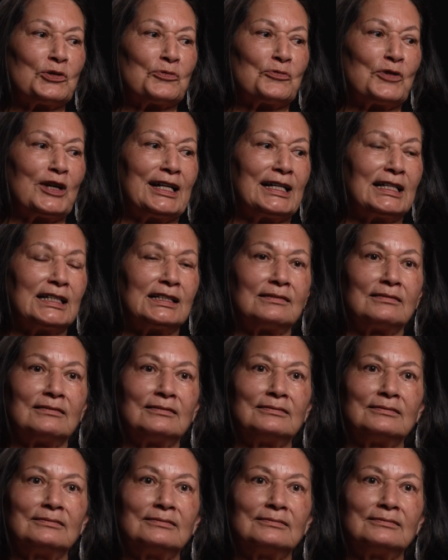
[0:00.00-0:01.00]
around
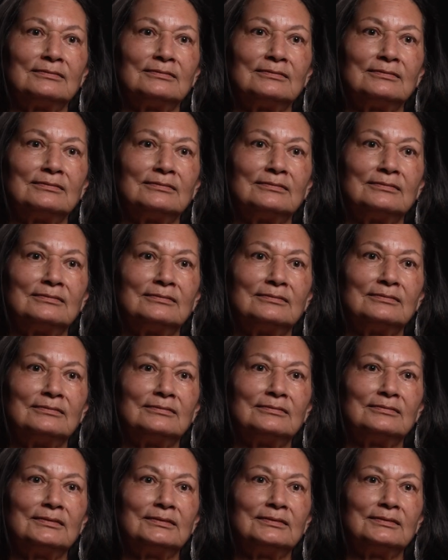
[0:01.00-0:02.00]

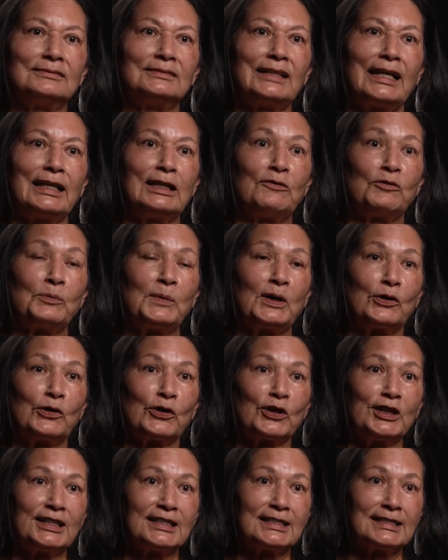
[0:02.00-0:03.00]
Native
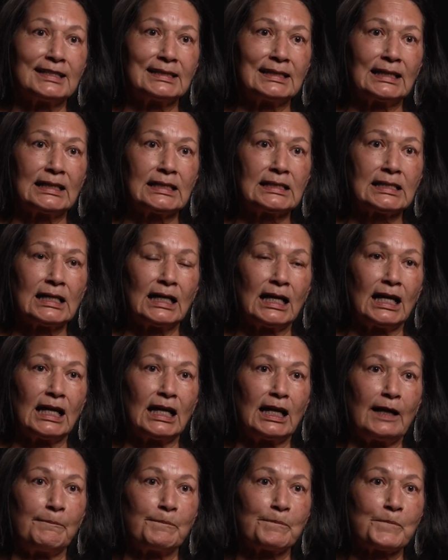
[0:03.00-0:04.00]
Americans at that
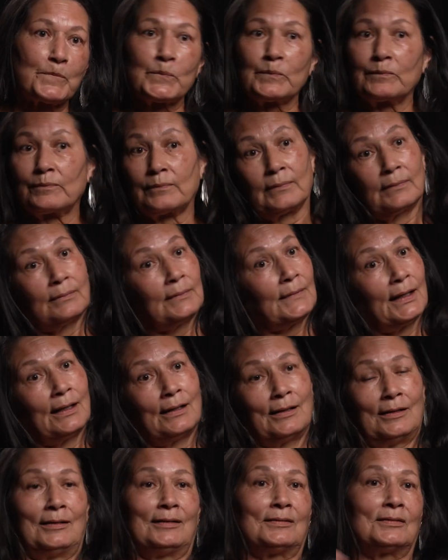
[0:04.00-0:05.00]
time,
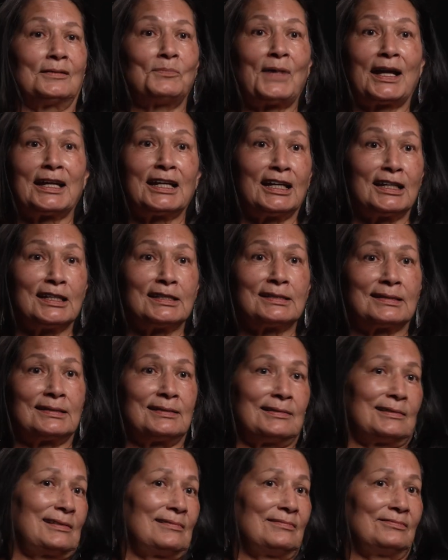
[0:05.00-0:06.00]
my
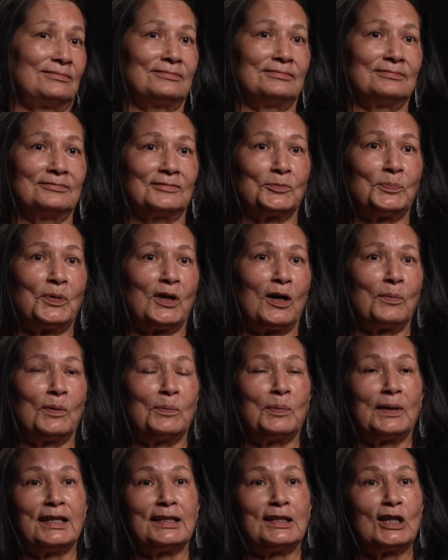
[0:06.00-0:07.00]
cousins were
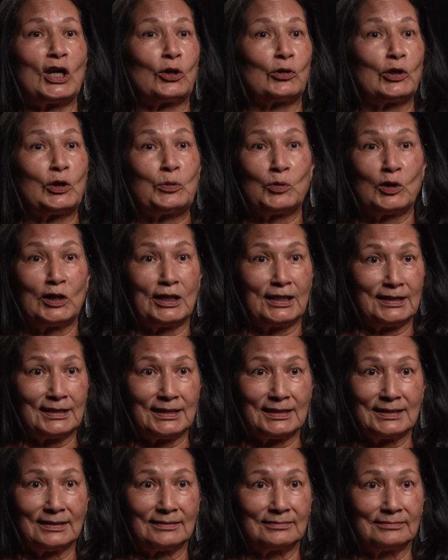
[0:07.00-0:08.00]
probably the only
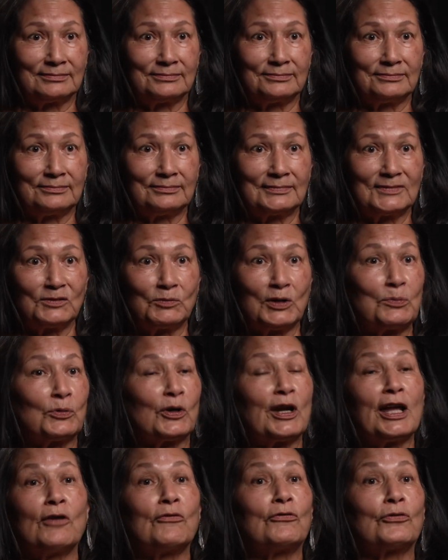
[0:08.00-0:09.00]
ones we were
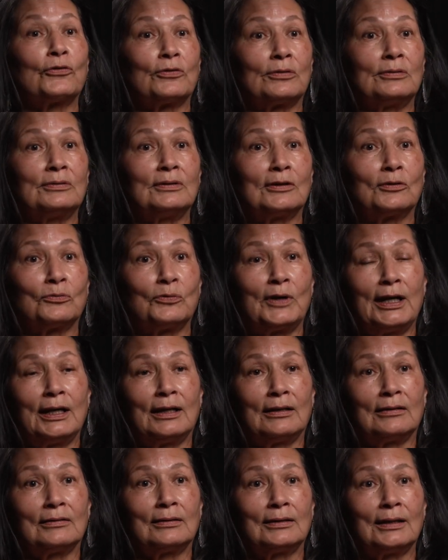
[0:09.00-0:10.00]
ever
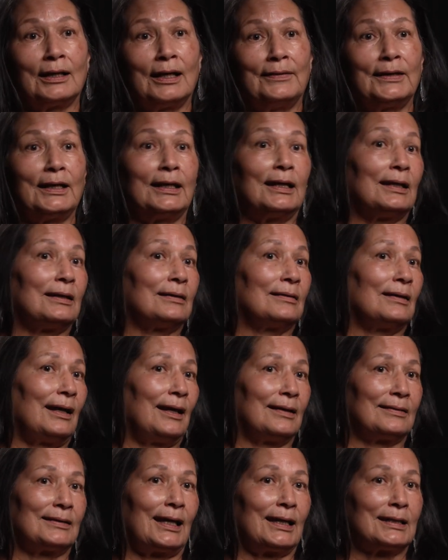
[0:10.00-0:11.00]
around. And then
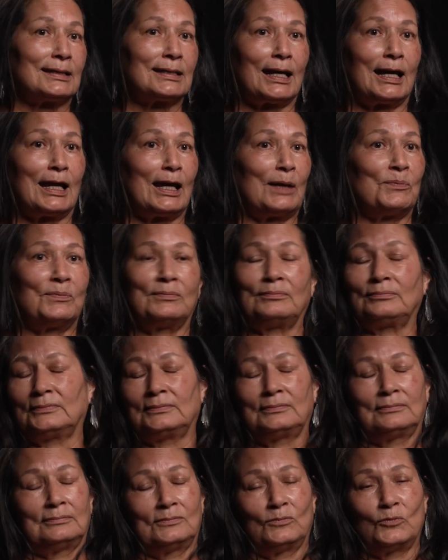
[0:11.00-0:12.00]
at that time,
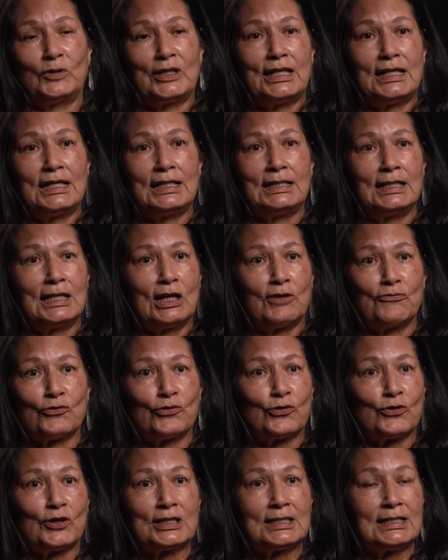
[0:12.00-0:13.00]
we
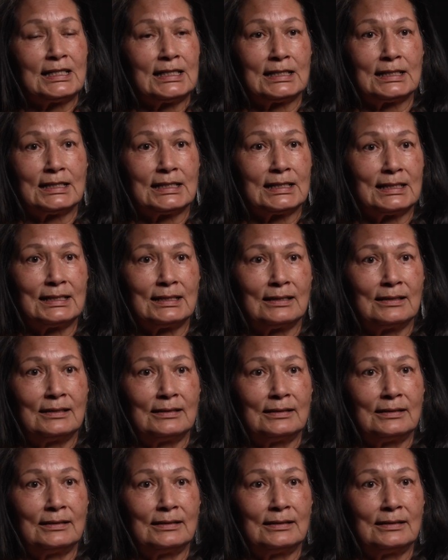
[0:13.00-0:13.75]
never attended